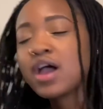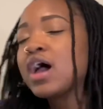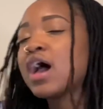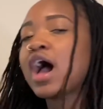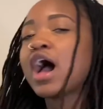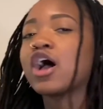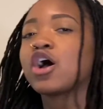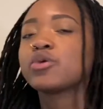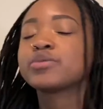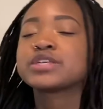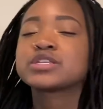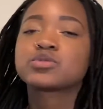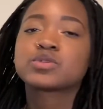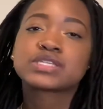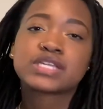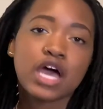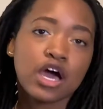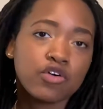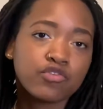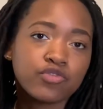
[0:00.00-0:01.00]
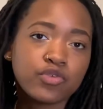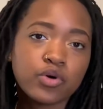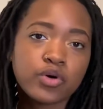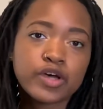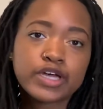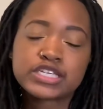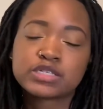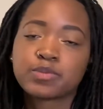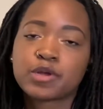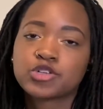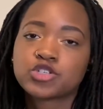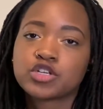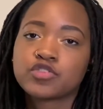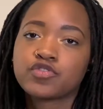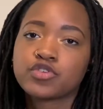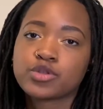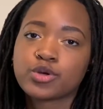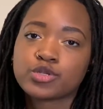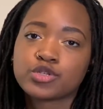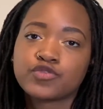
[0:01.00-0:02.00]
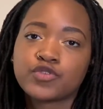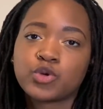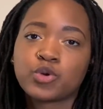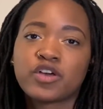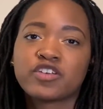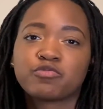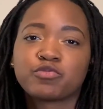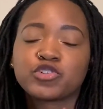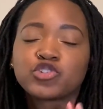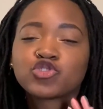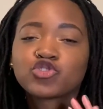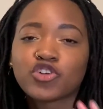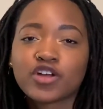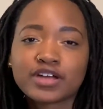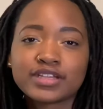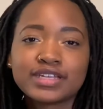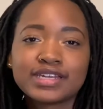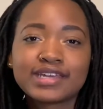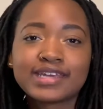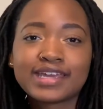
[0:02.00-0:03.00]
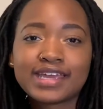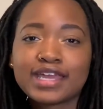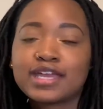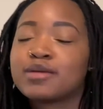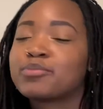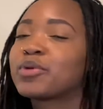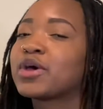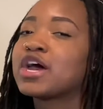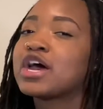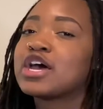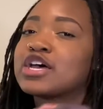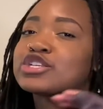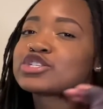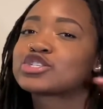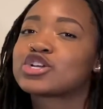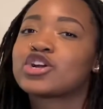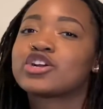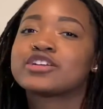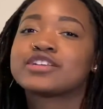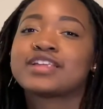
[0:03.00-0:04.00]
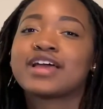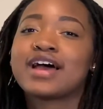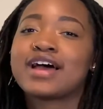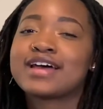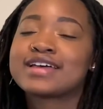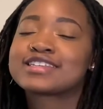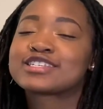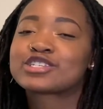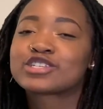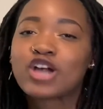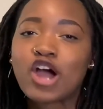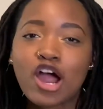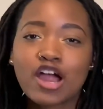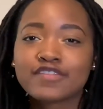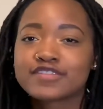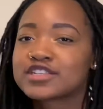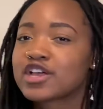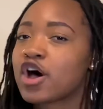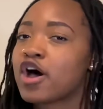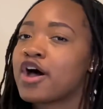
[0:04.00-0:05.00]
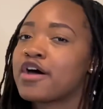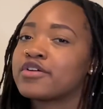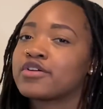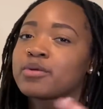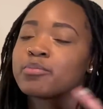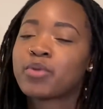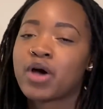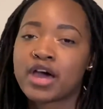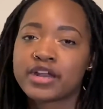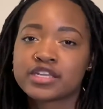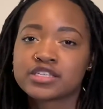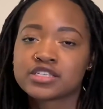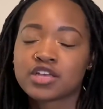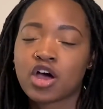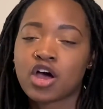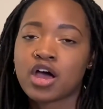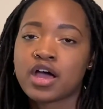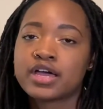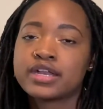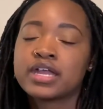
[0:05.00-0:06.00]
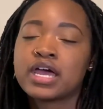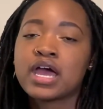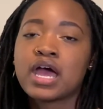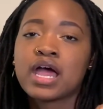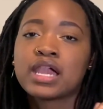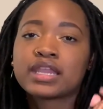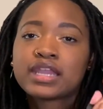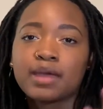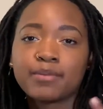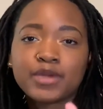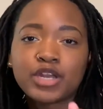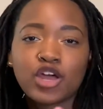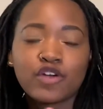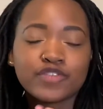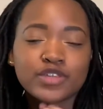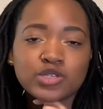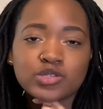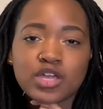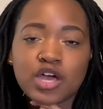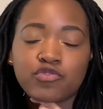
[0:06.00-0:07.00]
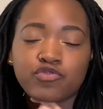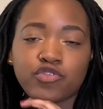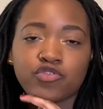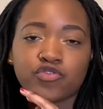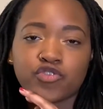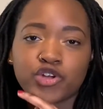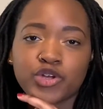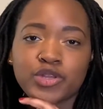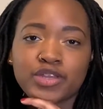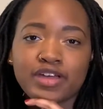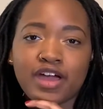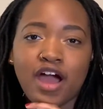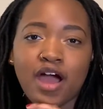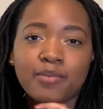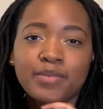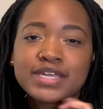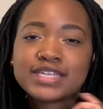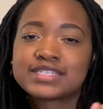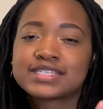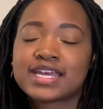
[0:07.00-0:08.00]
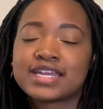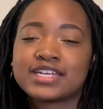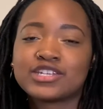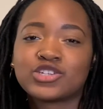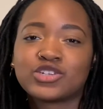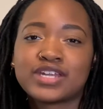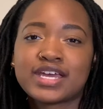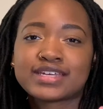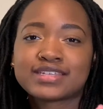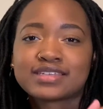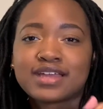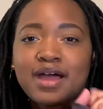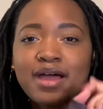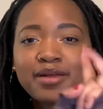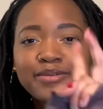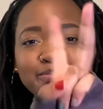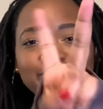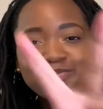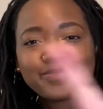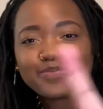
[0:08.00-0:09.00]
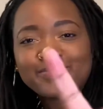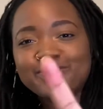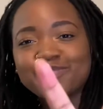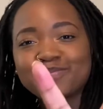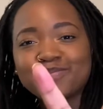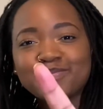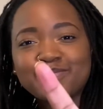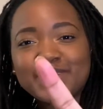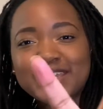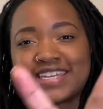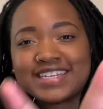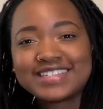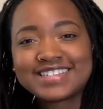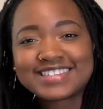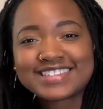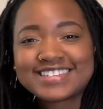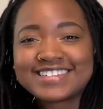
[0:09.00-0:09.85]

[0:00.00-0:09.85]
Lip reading: I hope this was helpful, especially for those of you who have been struggling to keep certain scarves on or bonnets on. Let me know if this is helpful for you in the comments, and until next time, peace.